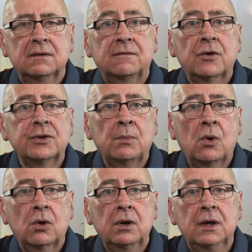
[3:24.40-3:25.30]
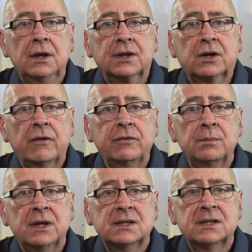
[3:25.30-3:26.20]
Furthermore, the
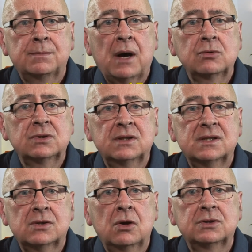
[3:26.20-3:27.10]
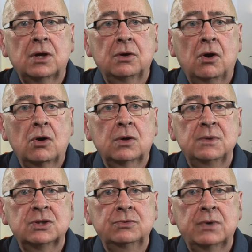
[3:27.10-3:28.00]
government is about to consult on Law
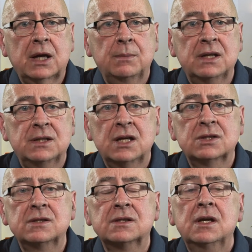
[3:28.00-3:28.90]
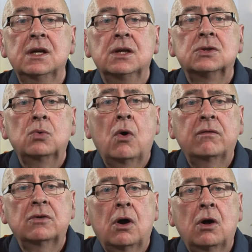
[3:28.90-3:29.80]
Commission recommendations to
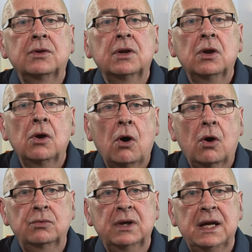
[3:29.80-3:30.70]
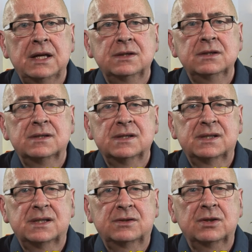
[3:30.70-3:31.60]
overhaul the law relating
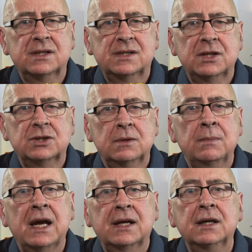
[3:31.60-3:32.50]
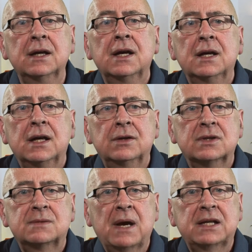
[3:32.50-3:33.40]
to decision making in
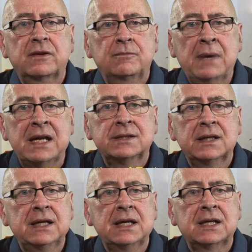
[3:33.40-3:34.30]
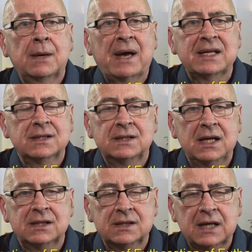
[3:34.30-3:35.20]
respect of mentally
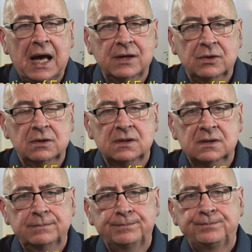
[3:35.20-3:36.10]
incapacitated adults.